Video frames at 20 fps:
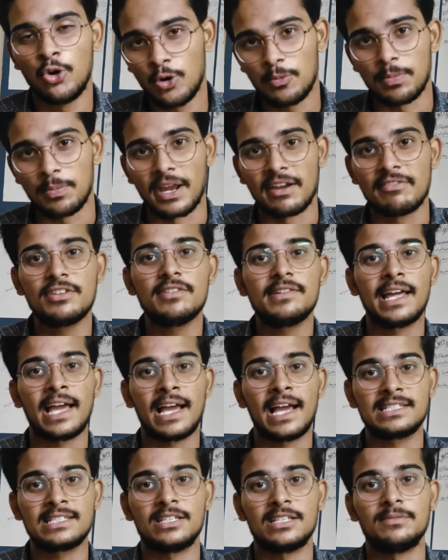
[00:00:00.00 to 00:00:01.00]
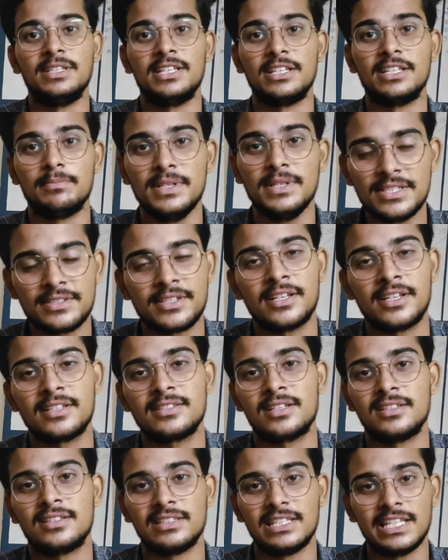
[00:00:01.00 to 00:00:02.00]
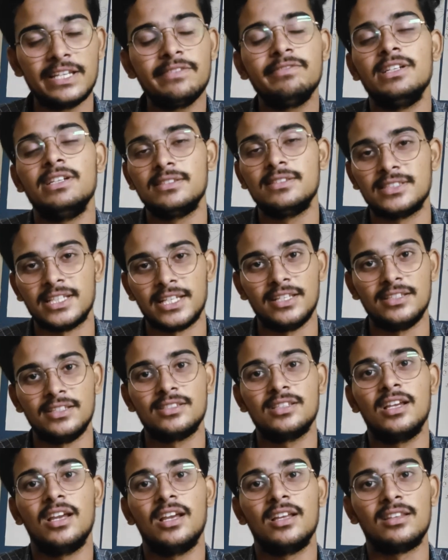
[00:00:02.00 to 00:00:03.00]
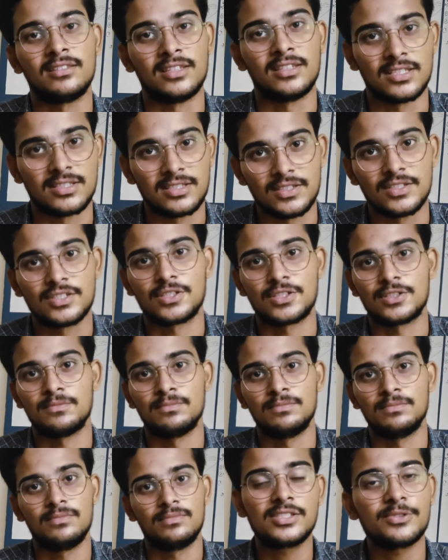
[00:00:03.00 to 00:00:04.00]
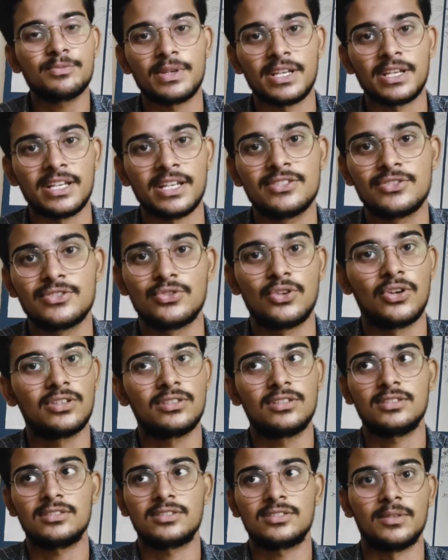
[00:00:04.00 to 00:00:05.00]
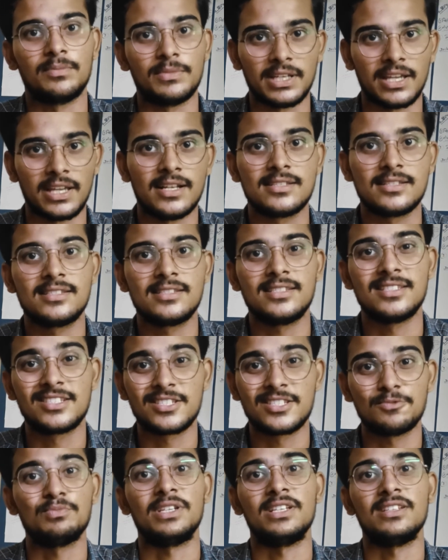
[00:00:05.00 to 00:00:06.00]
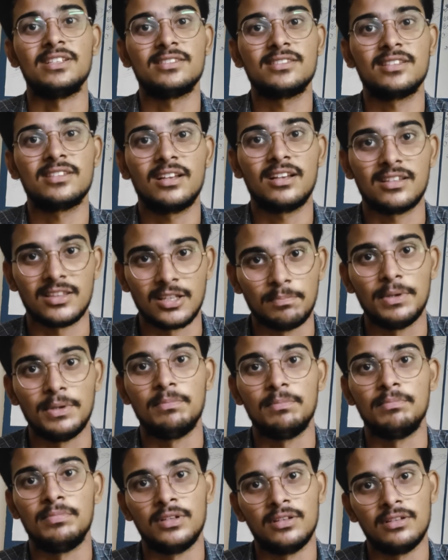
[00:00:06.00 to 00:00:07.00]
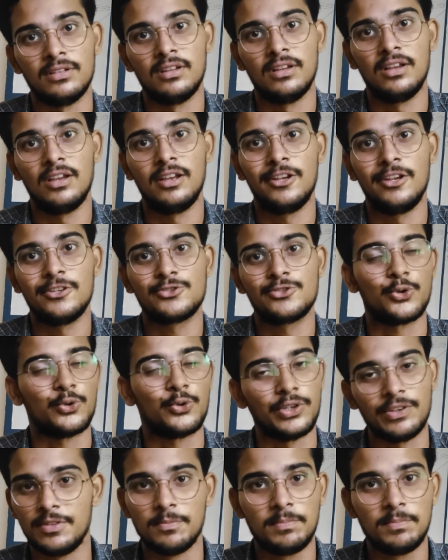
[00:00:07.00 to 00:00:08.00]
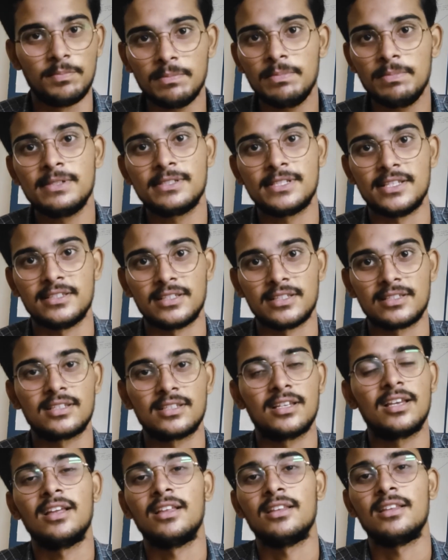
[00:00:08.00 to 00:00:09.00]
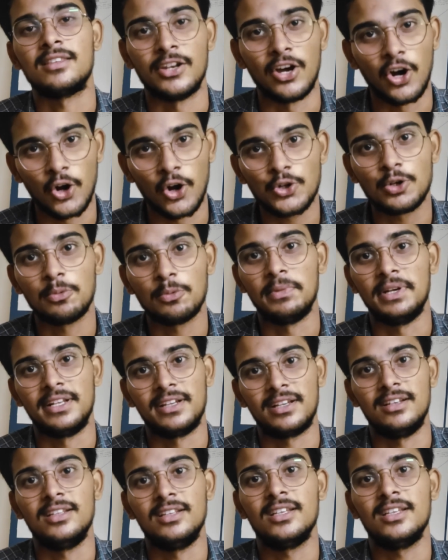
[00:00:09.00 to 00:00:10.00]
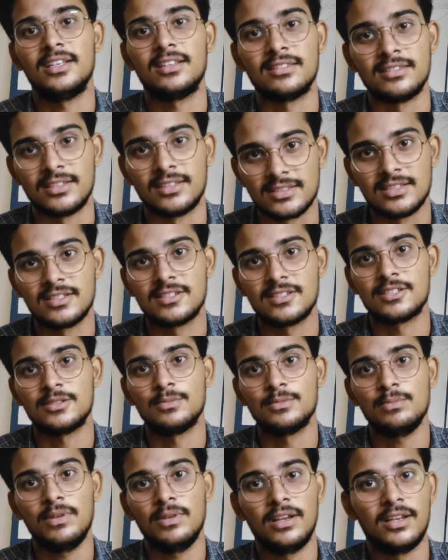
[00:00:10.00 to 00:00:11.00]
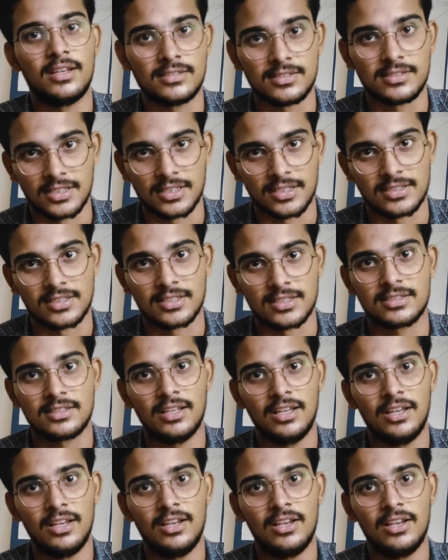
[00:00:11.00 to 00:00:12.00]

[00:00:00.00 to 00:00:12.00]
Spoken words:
Hope everyone accept their mistakes and they will change the system. System is not something else. System is the people. So if the people changes, then automatically the system changes.